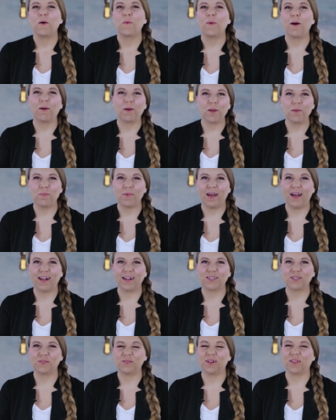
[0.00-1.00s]
Welcome
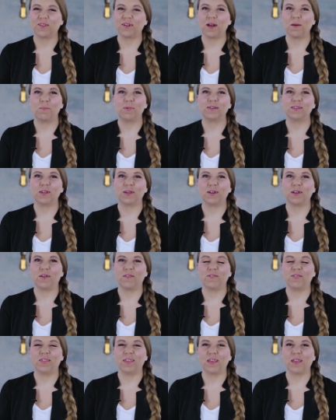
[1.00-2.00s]
back to another episode
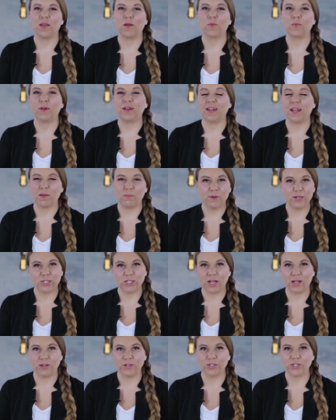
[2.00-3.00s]
of the Renee
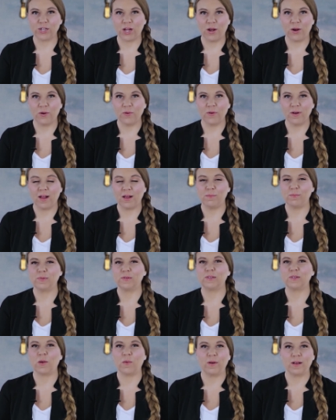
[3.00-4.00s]
Machel Show. I'm
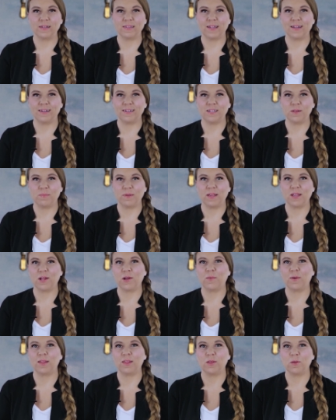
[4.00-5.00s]
so excited to be
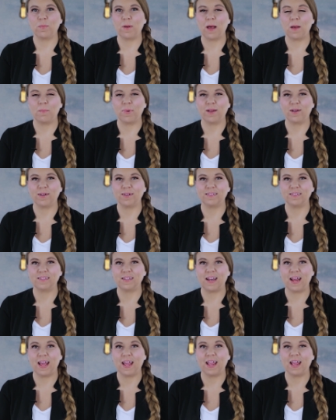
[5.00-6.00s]
here with you, pet parents,
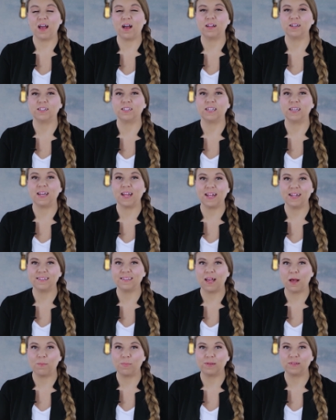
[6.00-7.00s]
today. On today's
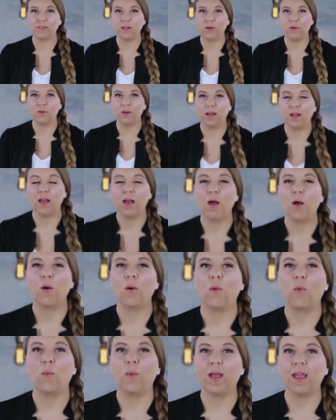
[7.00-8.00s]
episode,
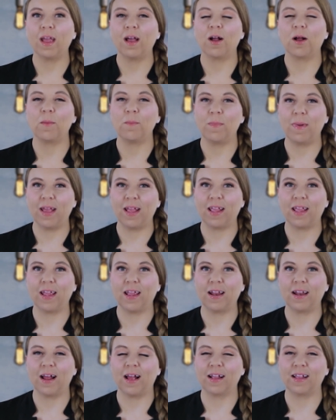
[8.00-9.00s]
we are
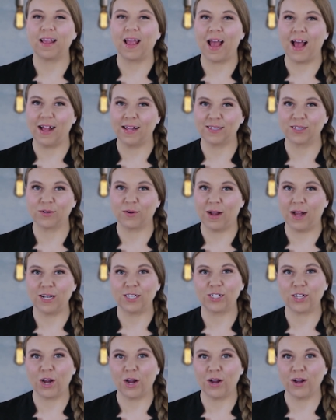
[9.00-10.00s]
making a cat
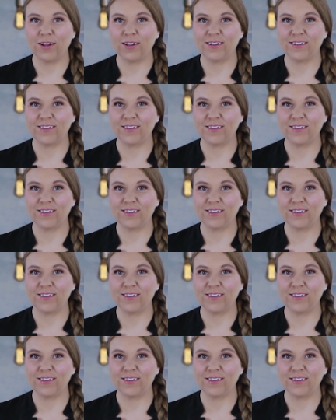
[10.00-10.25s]
scratcher.